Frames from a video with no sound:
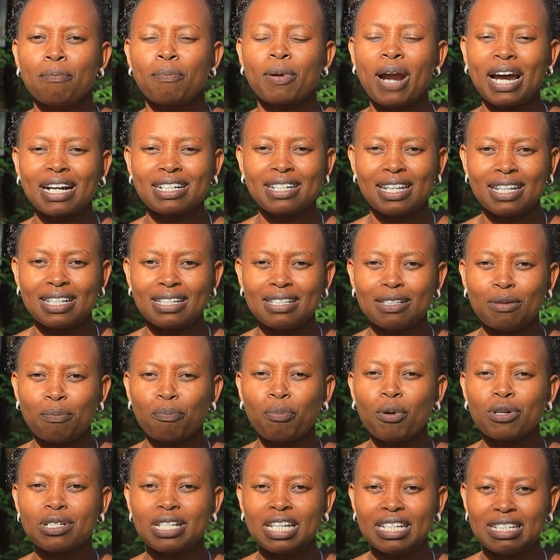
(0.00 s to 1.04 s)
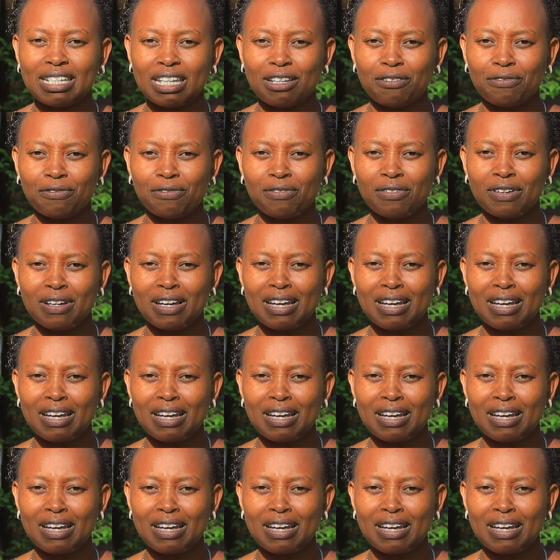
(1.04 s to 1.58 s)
Practice positive